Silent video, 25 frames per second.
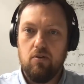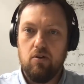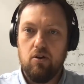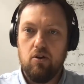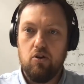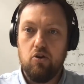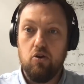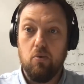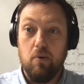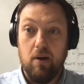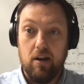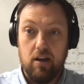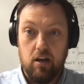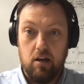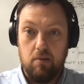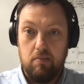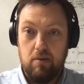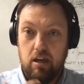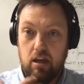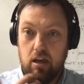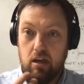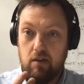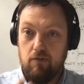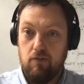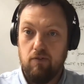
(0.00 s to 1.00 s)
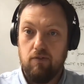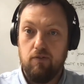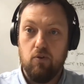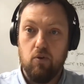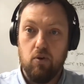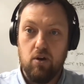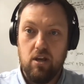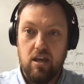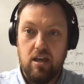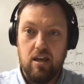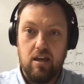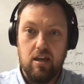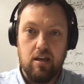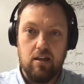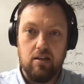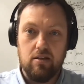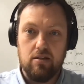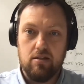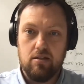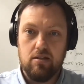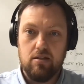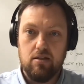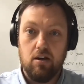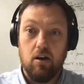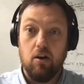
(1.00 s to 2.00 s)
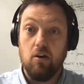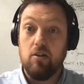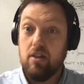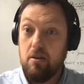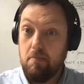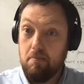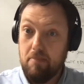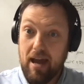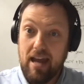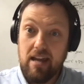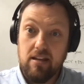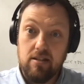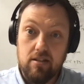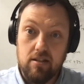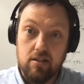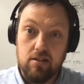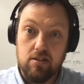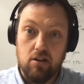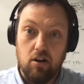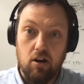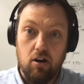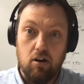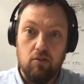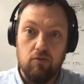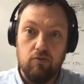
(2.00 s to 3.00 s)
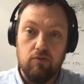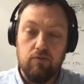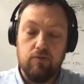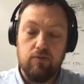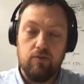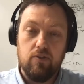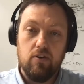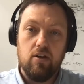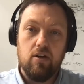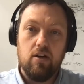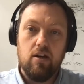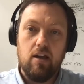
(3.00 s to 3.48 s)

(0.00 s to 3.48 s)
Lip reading: who are going to be here for 40 years on the basis of